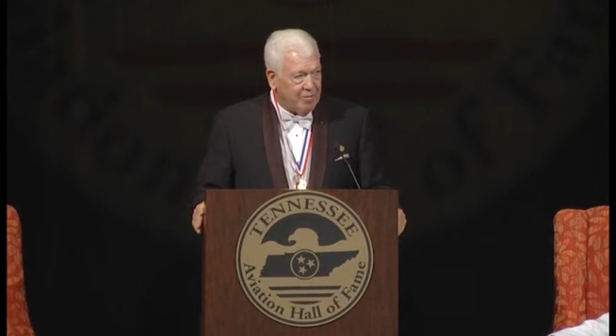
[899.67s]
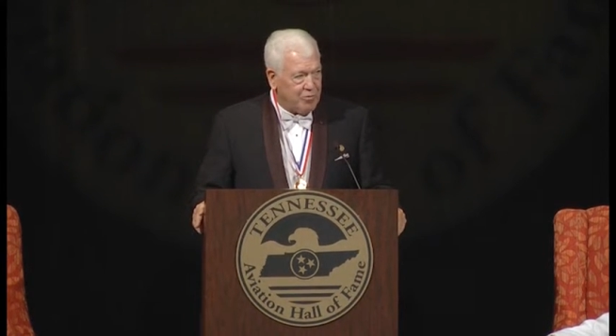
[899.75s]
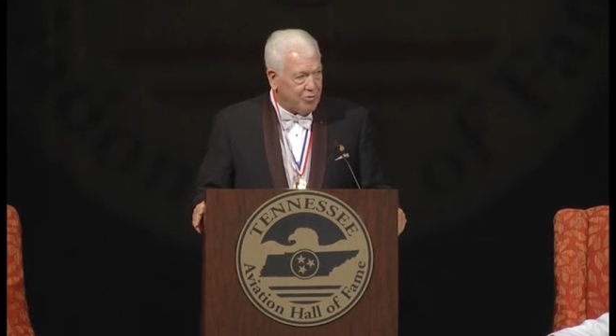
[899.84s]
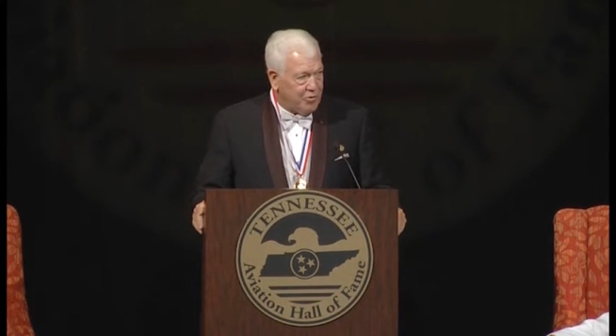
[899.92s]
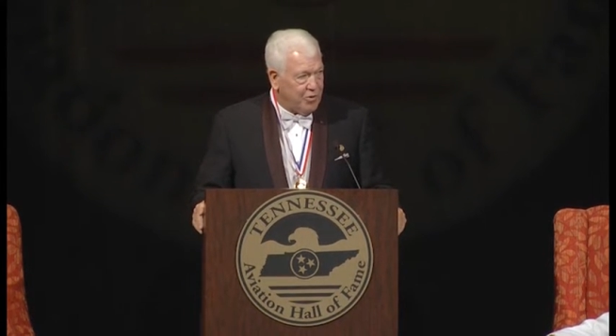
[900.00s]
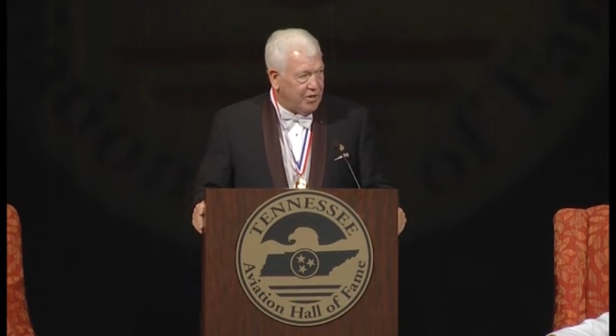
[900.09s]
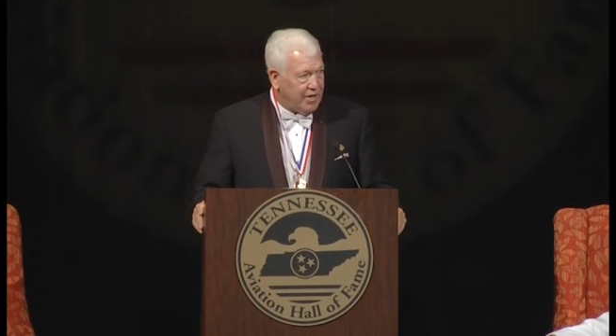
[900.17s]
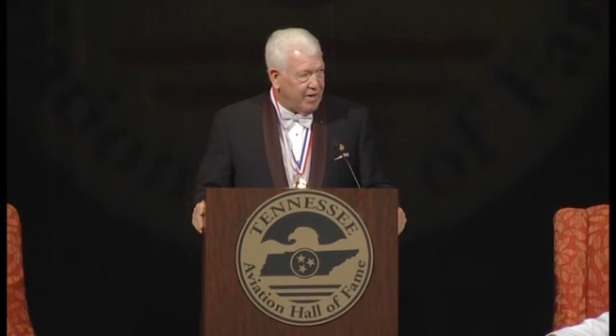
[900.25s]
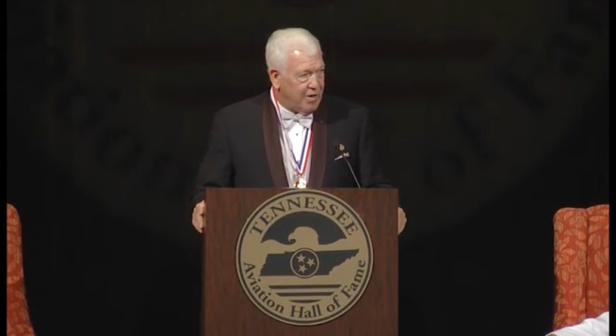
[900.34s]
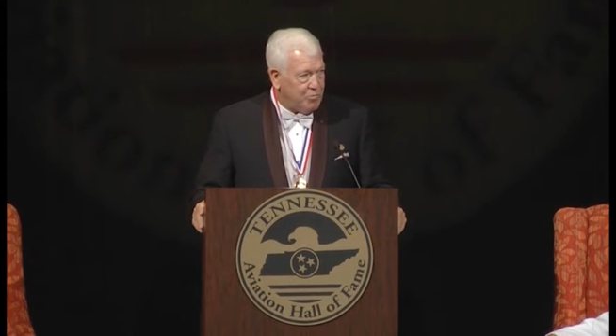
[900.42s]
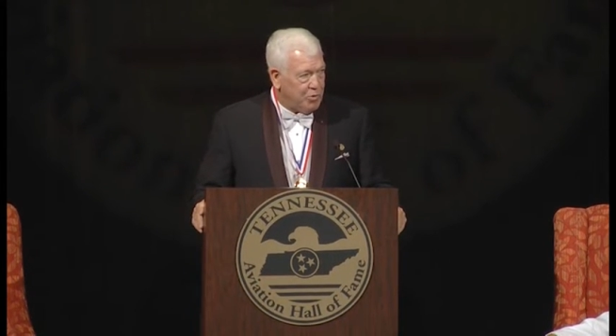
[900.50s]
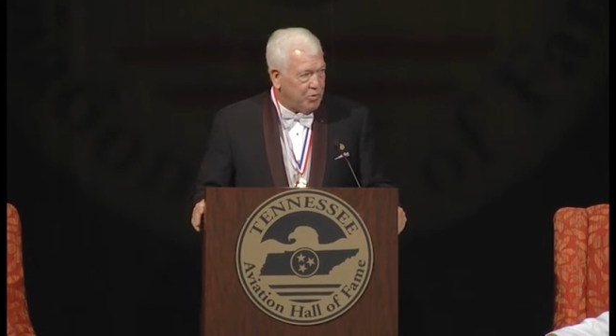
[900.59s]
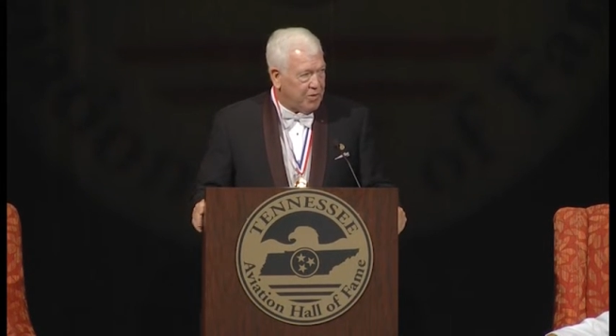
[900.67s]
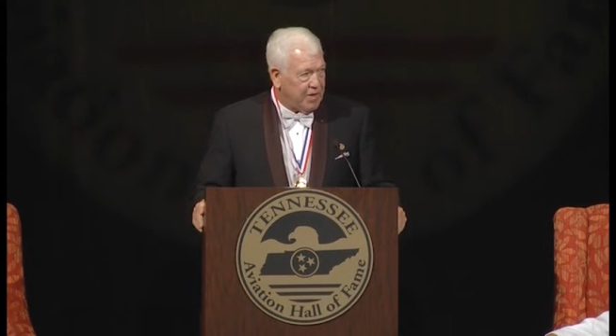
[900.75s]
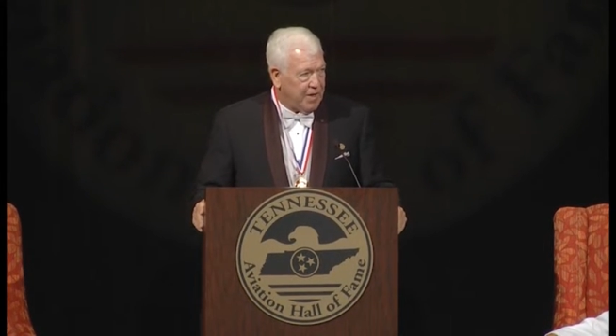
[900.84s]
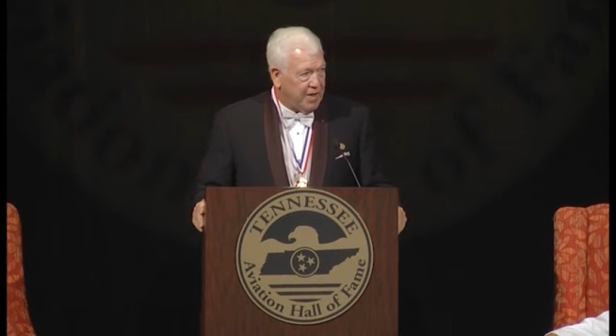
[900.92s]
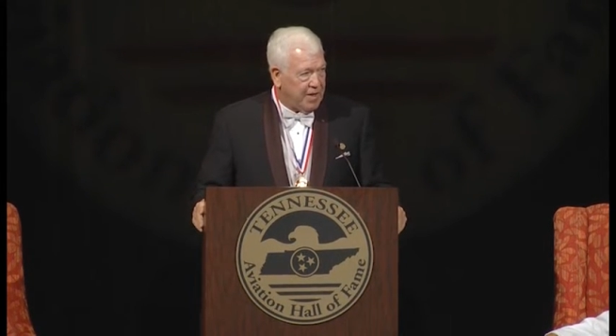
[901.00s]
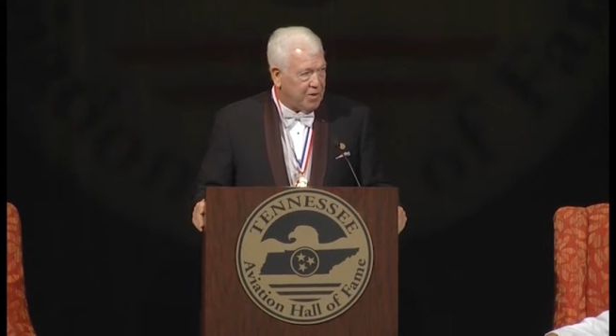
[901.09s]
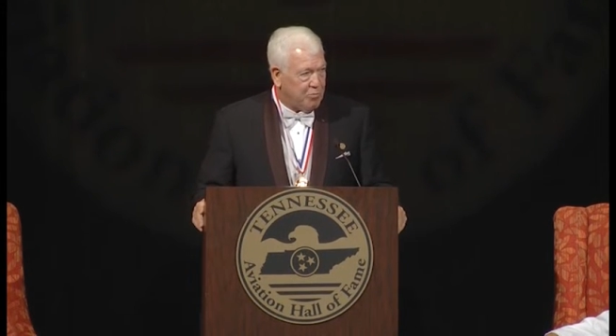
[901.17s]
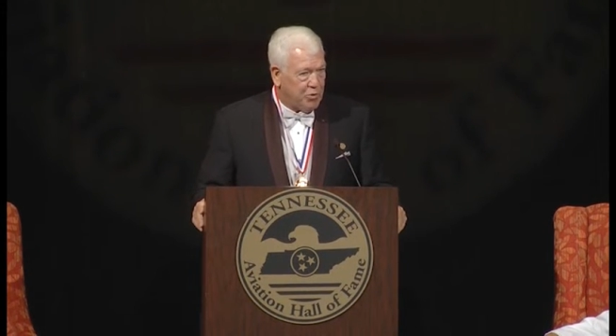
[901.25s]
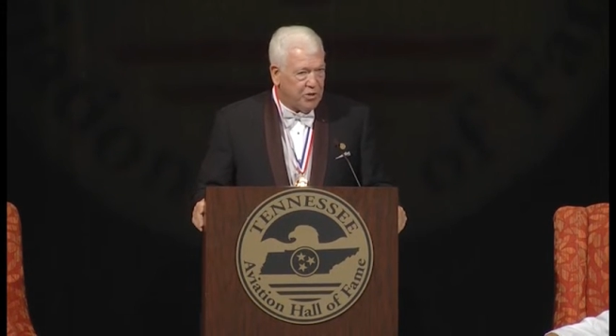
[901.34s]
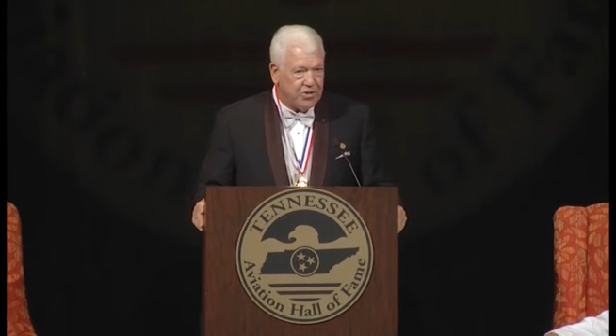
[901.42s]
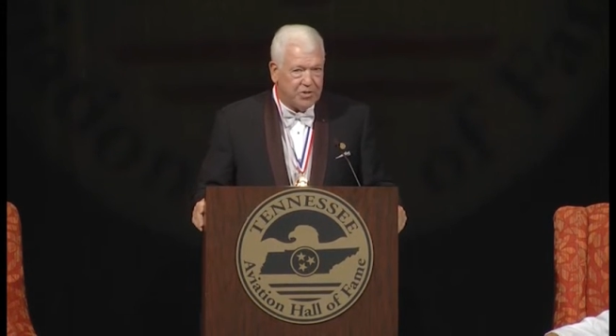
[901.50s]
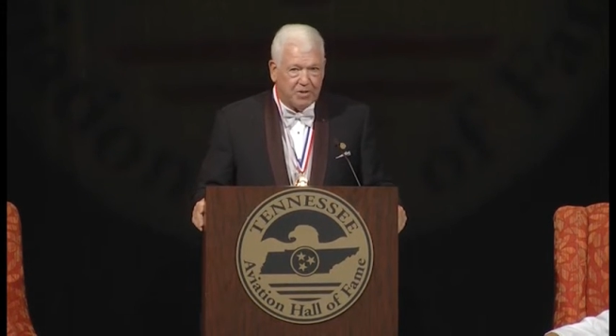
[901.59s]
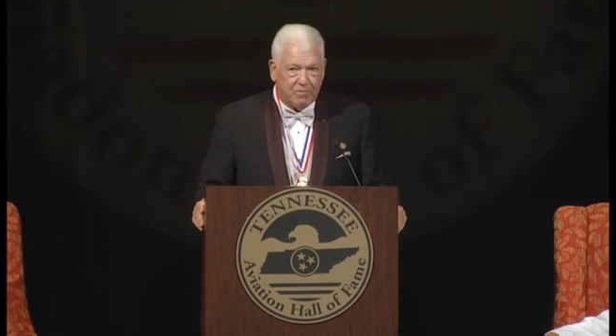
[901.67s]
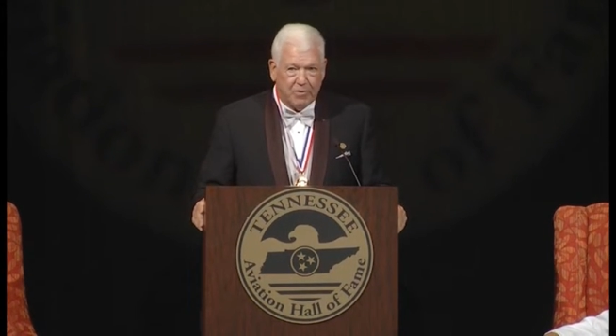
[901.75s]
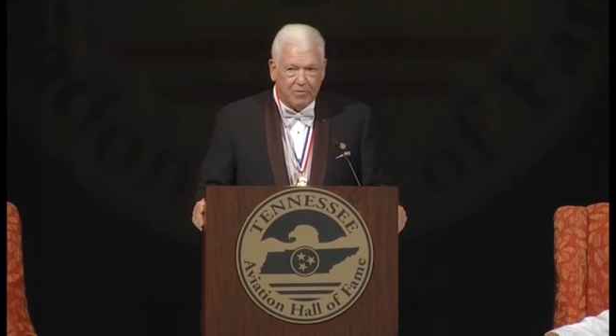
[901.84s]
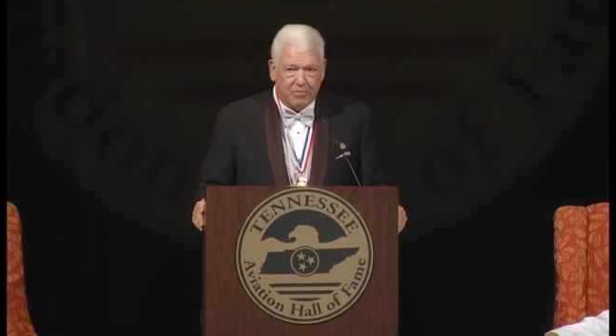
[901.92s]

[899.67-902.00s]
am truly humbled and appreciative